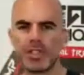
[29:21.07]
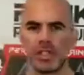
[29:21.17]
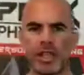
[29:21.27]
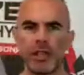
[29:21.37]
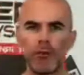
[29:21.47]

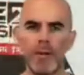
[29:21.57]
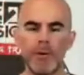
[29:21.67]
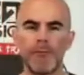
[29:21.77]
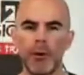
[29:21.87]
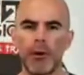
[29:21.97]
just right
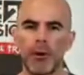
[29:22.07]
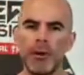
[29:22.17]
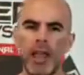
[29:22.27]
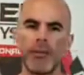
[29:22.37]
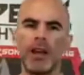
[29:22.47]
before we
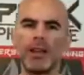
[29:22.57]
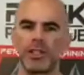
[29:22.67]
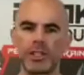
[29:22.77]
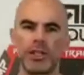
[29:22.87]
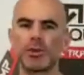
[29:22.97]
came on here,
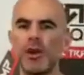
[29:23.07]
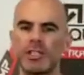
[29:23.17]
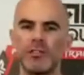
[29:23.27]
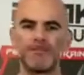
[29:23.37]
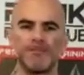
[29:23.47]
just saw this
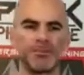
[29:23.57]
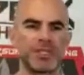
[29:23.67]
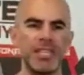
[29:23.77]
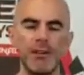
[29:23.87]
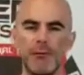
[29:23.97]
question,
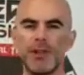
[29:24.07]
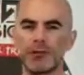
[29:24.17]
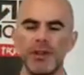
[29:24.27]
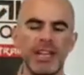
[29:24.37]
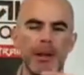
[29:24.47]
didn't even finish
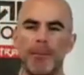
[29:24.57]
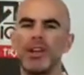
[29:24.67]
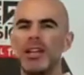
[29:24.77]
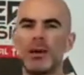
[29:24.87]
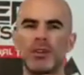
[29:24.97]
reading it, put
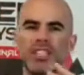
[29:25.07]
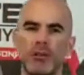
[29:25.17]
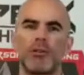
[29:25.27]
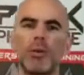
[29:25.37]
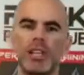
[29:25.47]
it in here, we're just
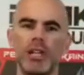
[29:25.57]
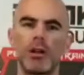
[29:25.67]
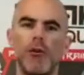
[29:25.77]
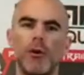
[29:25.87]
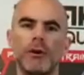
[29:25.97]
gonna, we're just gonna
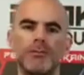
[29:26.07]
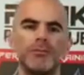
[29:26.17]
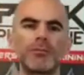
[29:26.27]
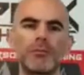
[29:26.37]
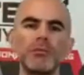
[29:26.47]
go for it.
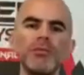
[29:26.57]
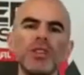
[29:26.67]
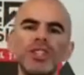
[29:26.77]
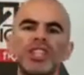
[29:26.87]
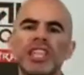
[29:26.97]

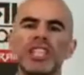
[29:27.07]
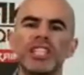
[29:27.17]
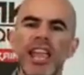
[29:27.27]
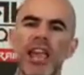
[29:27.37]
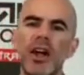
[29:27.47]
She said the
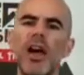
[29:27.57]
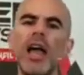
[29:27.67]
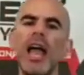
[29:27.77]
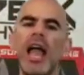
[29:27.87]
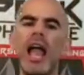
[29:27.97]
scale...
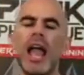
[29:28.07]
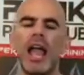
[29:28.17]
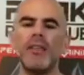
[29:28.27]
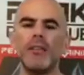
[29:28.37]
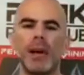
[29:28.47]

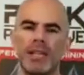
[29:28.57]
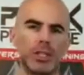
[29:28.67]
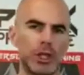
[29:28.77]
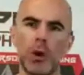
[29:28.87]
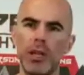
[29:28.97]
And the body
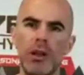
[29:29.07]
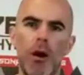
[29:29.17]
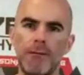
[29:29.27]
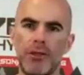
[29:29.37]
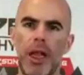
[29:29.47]
is totally
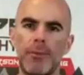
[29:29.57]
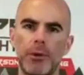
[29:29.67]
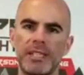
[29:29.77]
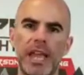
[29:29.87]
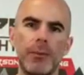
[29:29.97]
off the topic
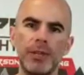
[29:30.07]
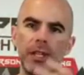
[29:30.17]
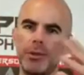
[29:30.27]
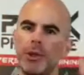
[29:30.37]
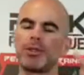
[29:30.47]
we're saying. We're
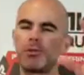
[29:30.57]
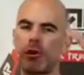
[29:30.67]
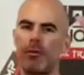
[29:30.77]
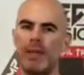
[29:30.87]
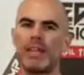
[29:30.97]
done with those are
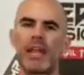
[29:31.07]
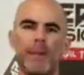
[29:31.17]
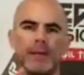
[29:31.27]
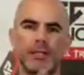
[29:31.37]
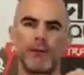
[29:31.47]
our main
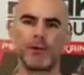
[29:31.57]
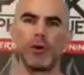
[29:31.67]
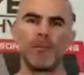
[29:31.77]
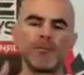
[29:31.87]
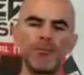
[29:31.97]
topics. The fruit,